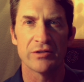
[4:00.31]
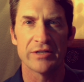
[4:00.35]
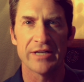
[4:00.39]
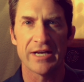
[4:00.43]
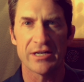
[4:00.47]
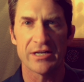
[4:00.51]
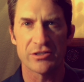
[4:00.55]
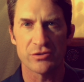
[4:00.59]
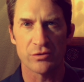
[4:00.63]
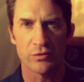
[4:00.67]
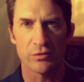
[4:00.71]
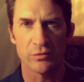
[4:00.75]

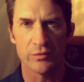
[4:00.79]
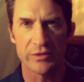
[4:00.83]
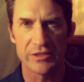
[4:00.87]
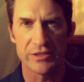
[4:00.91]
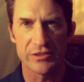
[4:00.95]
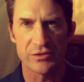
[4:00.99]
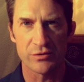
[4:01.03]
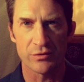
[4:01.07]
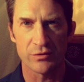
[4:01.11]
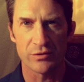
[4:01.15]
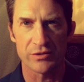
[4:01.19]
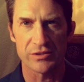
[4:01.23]
natural
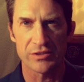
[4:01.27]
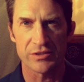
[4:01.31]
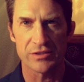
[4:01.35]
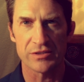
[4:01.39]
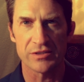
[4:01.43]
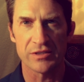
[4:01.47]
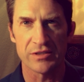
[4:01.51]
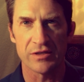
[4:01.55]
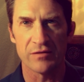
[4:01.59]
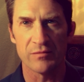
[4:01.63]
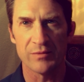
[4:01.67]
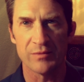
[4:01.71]

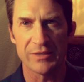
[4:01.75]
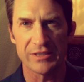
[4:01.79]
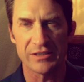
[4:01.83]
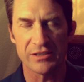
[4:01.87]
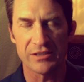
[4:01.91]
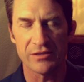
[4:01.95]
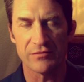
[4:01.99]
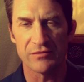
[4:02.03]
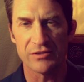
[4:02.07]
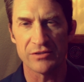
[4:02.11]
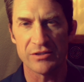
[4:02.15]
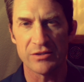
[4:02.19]
resources that have been
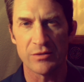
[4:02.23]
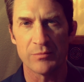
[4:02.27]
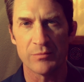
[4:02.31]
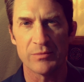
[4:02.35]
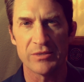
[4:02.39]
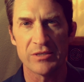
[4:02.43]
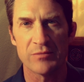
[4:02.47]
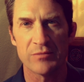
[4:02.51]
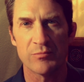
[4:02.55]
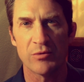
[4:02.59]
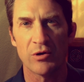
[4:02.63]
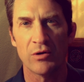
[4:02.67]
given to the
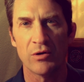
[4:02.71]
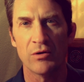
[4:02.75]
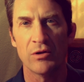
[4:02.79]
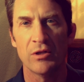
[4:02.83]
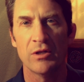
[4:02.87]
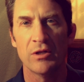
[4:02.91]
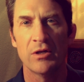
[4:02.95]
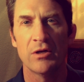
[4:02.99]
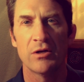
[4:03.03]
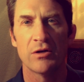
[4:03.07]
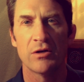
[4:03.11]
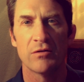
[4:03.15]
people
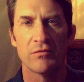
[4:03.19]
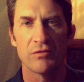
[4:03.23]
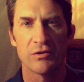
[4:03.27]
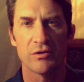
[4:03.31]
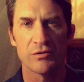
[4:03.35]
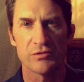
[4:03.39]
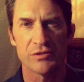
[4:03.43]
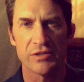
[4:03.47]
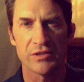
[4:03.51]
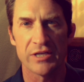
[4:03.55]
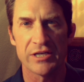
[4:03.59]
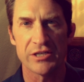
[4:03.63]
of
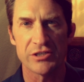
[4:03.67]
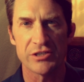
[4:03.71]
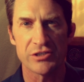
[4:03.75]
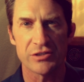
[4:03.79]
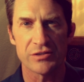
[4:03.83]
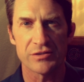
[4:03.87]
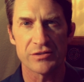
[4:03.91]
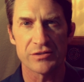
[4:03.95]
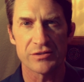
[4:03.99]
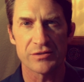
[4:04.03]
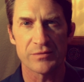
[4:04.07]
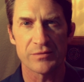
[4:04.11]
those
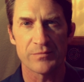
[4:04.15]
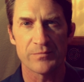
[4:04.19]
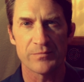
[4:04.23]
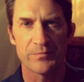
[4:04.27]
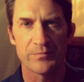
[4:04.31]
nations.